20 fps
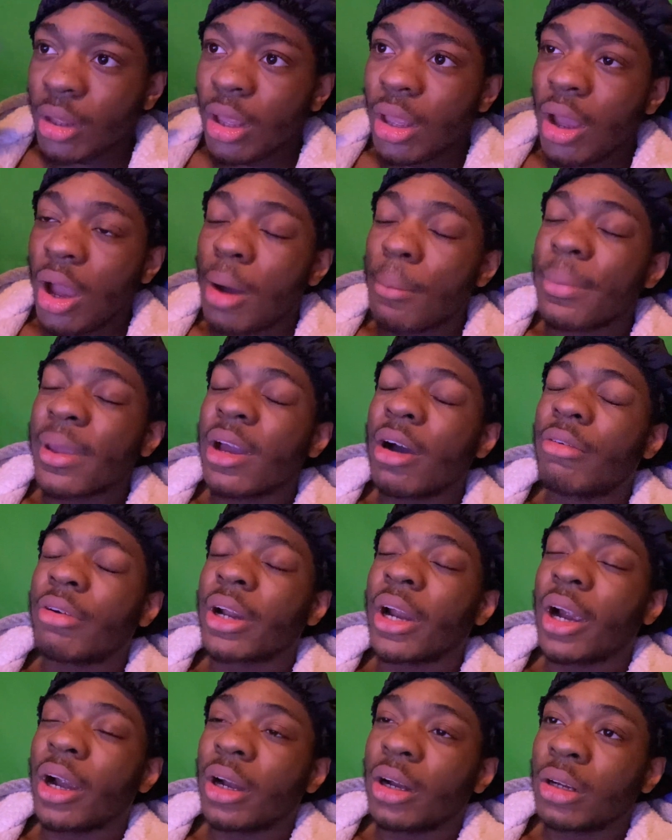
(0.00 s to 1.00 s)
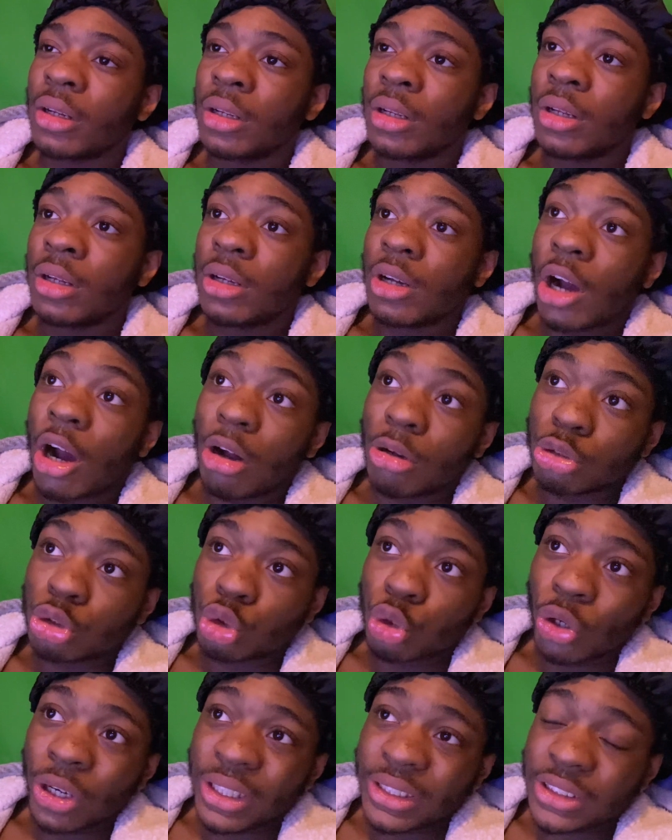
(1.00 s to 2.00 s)
I'm gonna be over there on
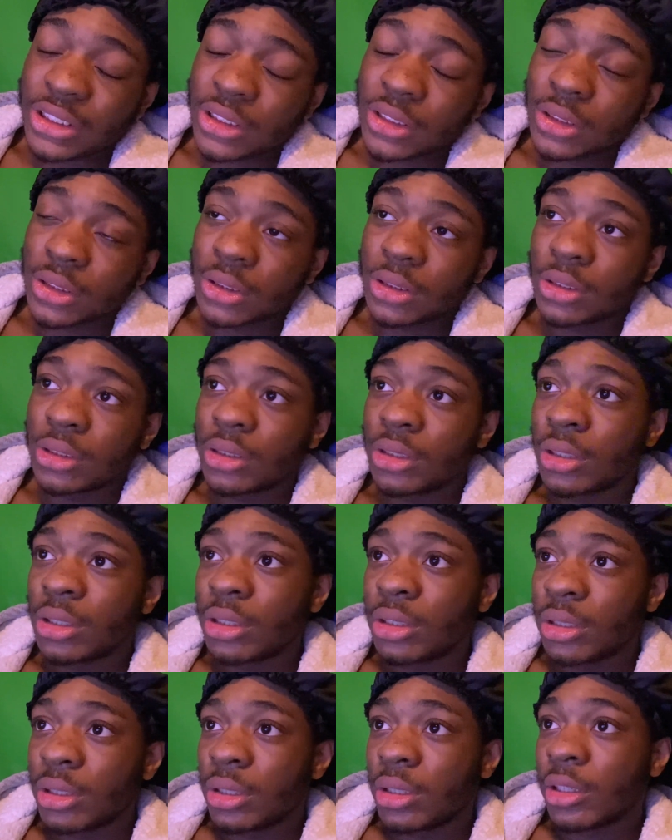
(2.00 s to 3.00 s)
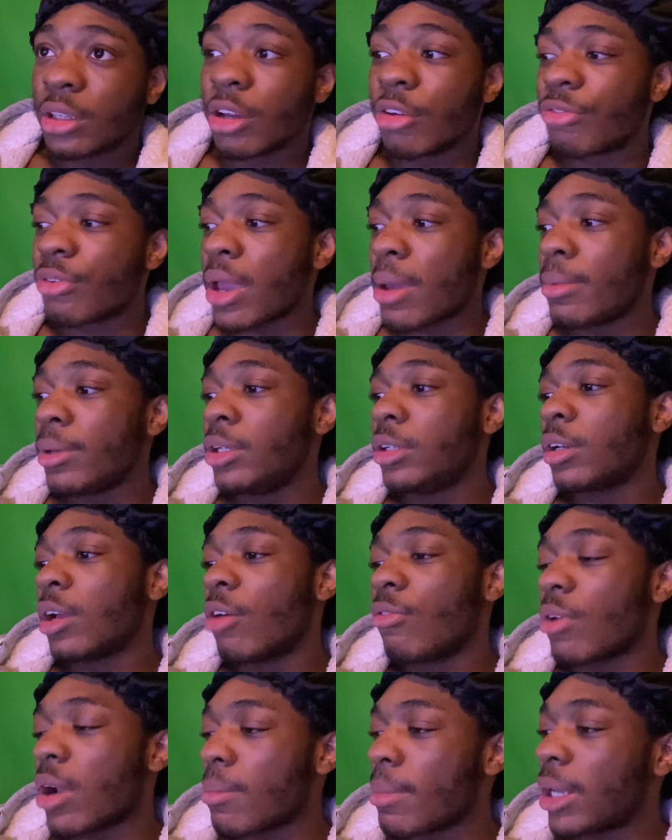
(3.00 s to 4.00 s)
Twitch. You feel me? Go
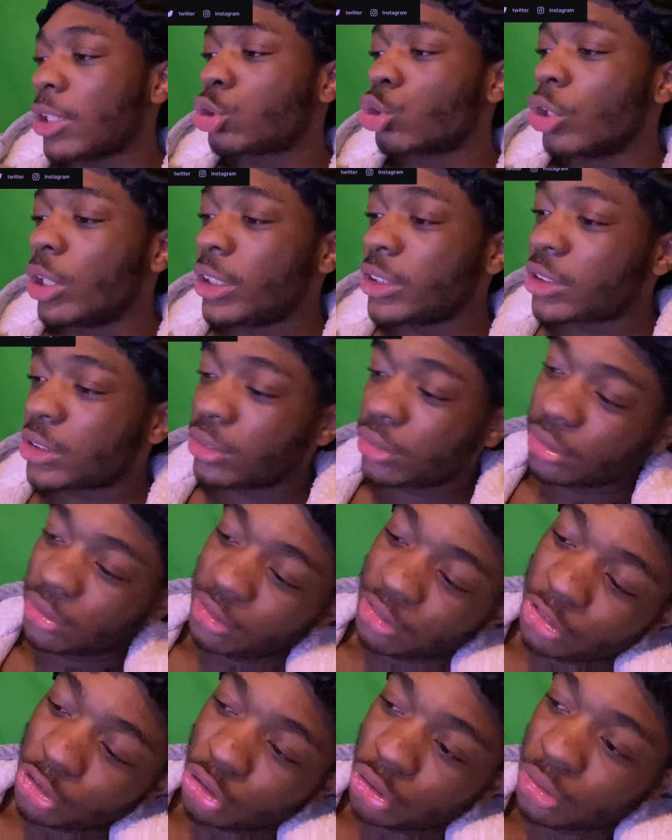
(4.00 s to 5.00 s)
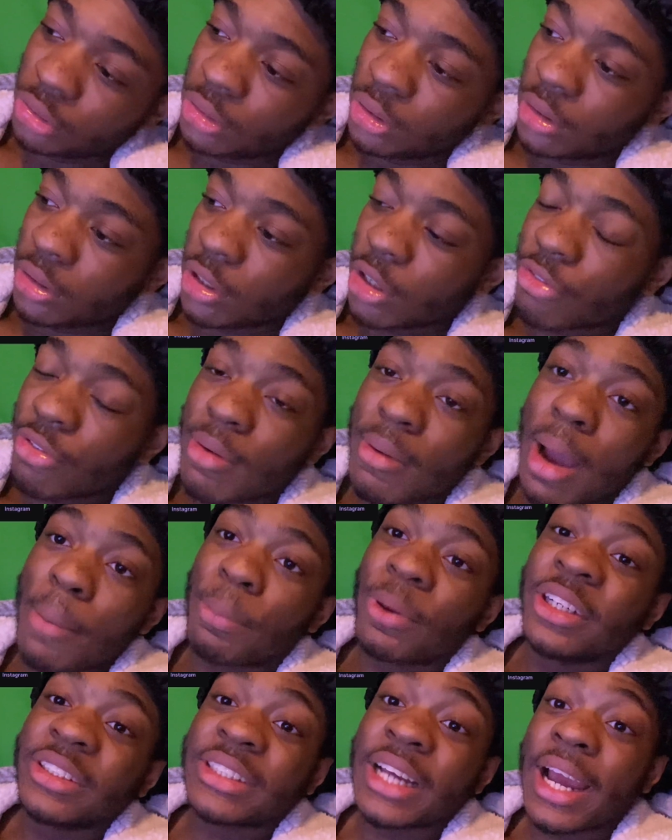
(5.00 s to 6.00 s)
follow my Twitch. You feel me? I
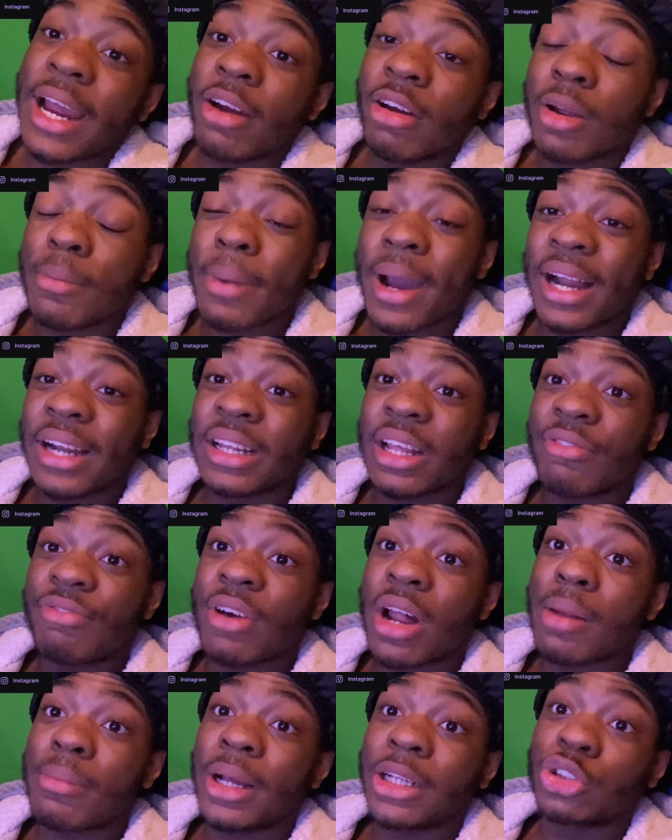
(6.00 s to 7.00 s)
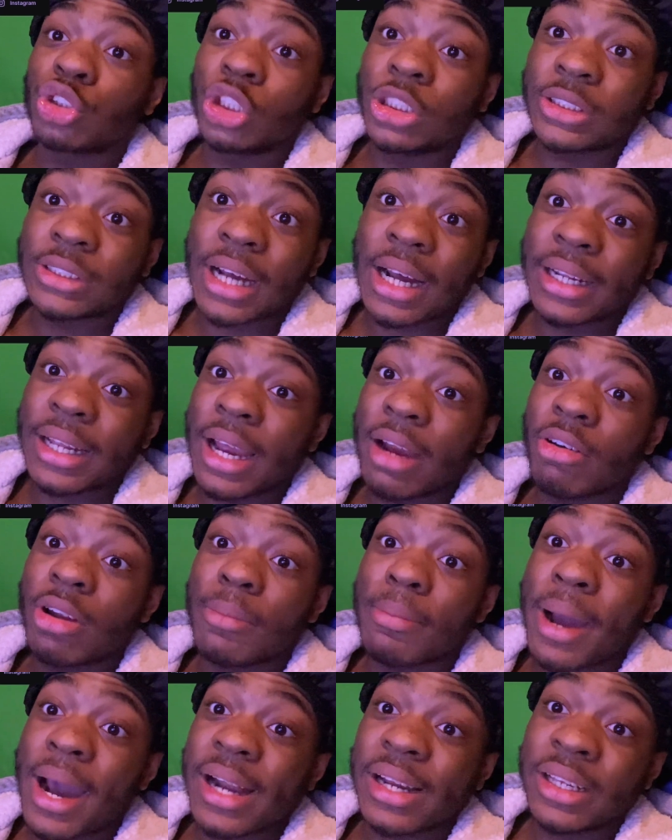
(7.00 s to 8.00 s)
appreciate everybody that follow my Twitch. Shout out to
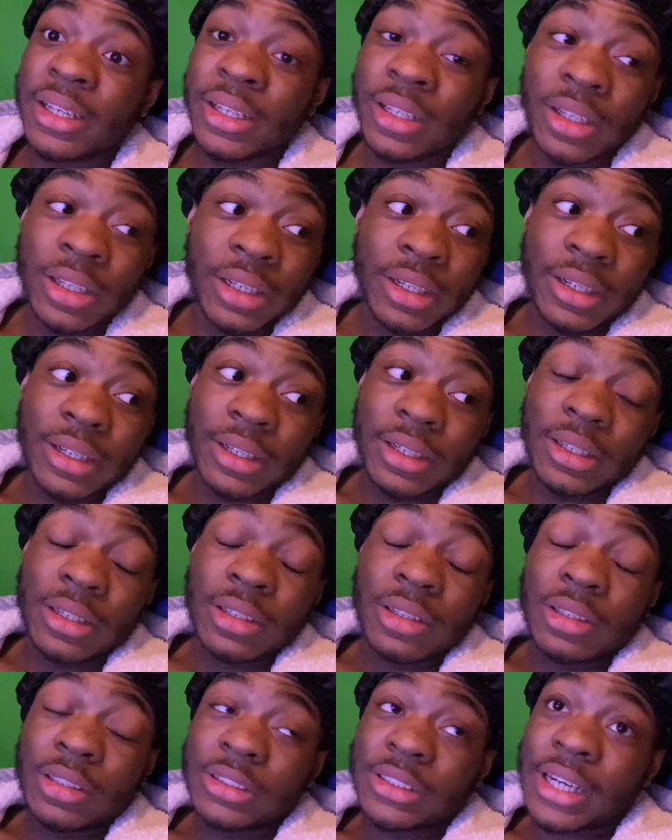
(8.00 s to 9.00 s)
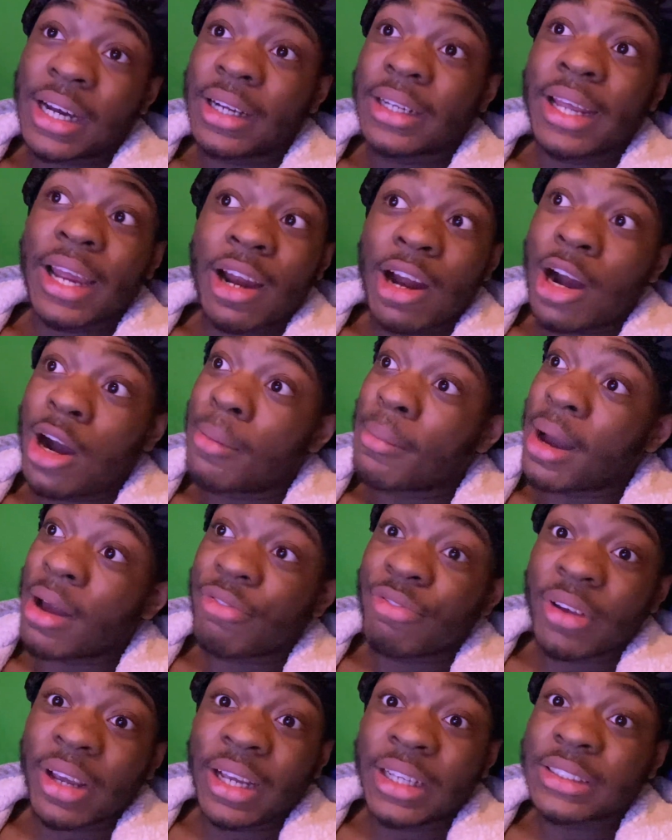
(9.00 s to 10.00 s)
everybody. Shout out to all my
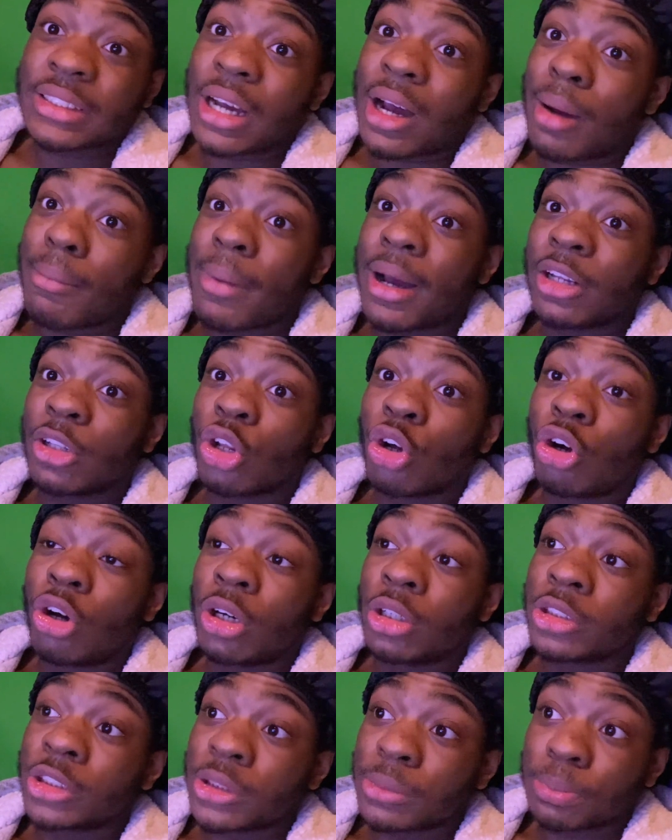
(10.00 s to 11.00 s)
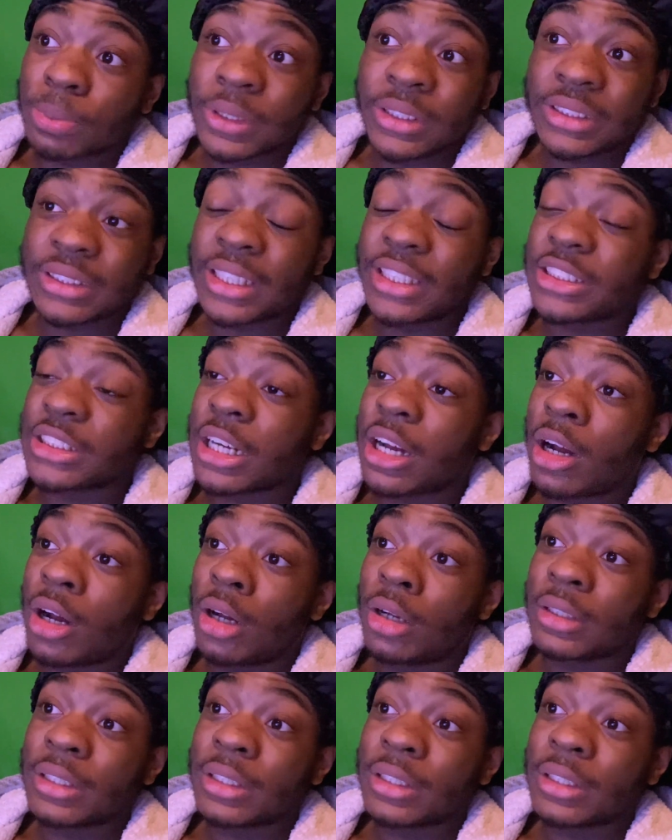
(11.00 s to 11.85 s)
fans, all my loyals. Appreciate y'all.